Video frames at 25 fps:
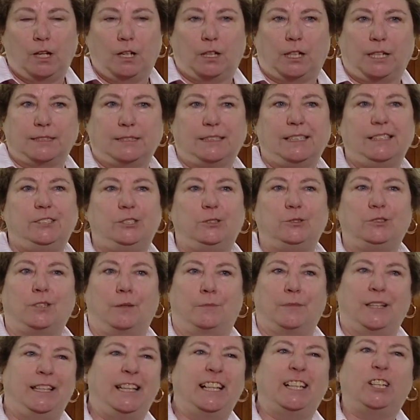because they do
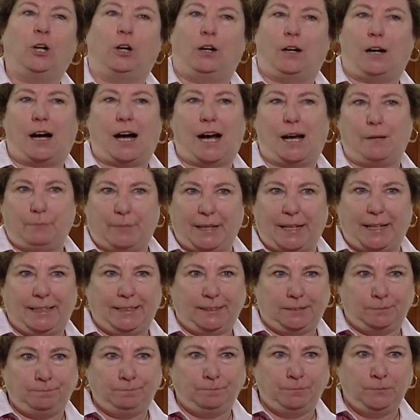something they call
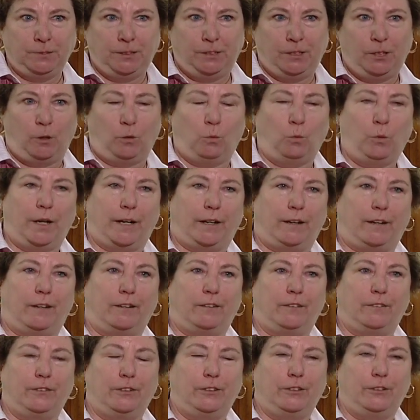hotbedding,
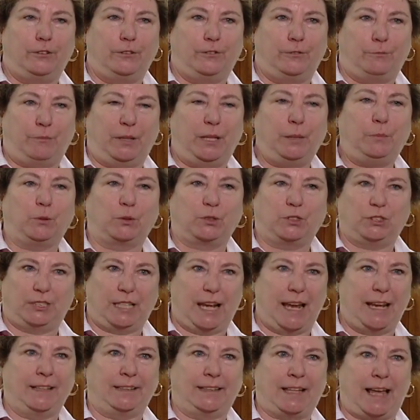where people
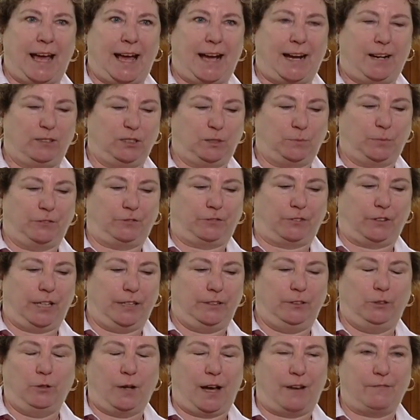stay in the house, but
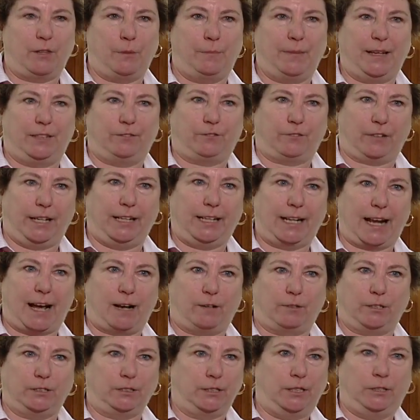you have the bed for 8
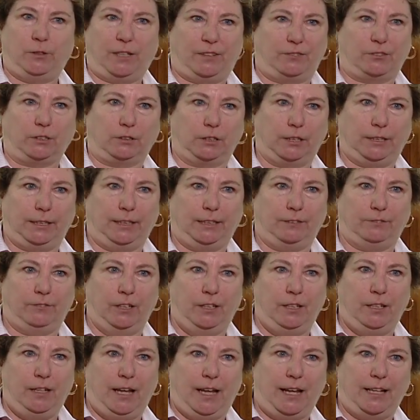hours, then you have to leave.
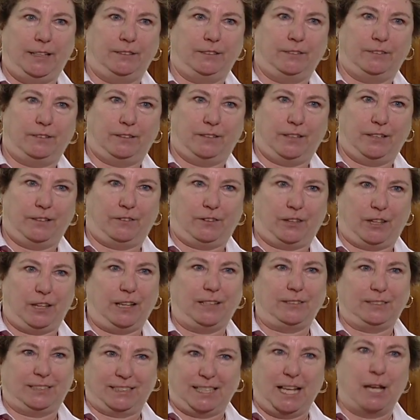And
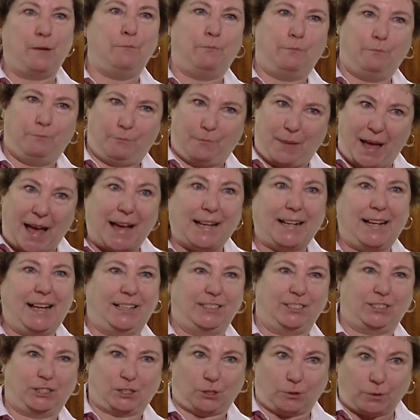that same bed
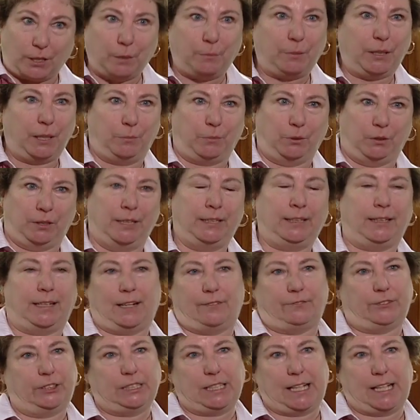has three people in it every